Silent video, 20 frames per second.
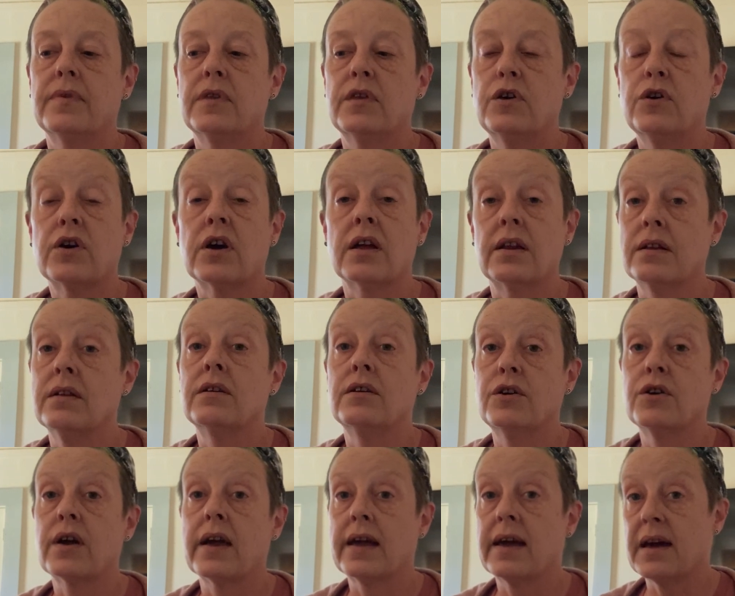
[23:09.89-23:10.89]
you
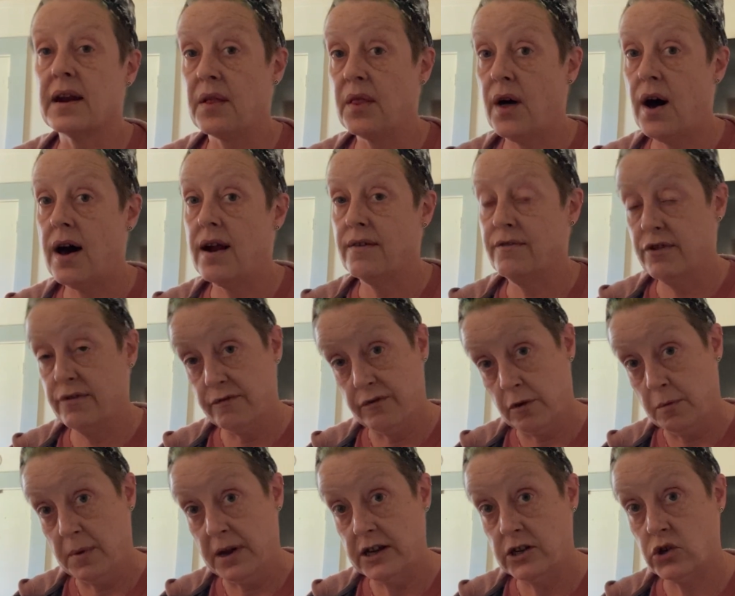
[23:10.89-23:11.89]
can get a lot of
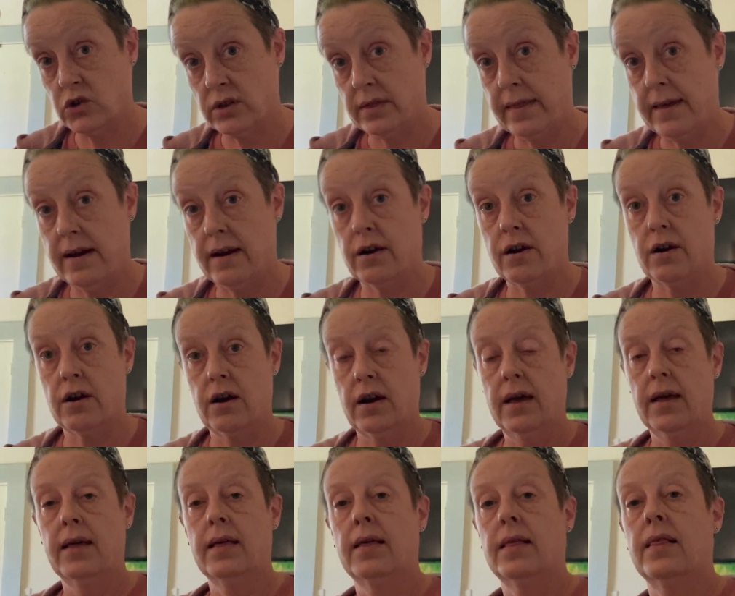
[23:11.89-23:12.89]
information there
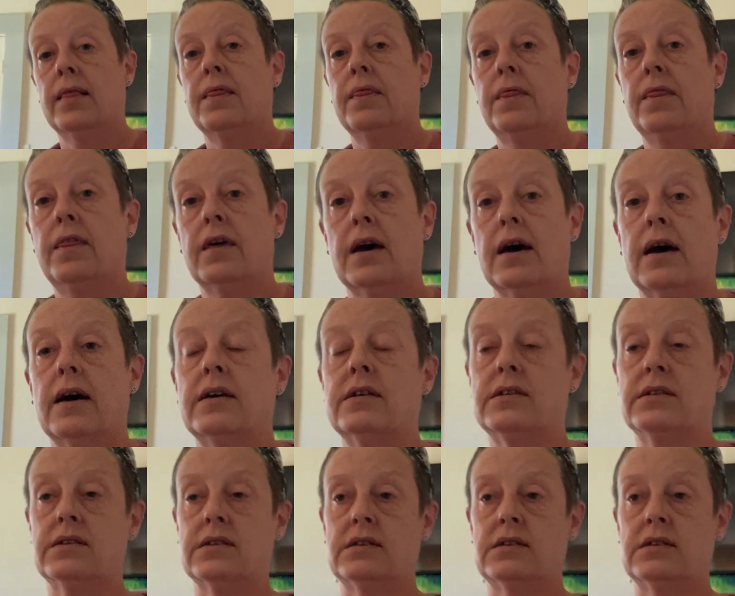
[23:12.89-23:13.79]
that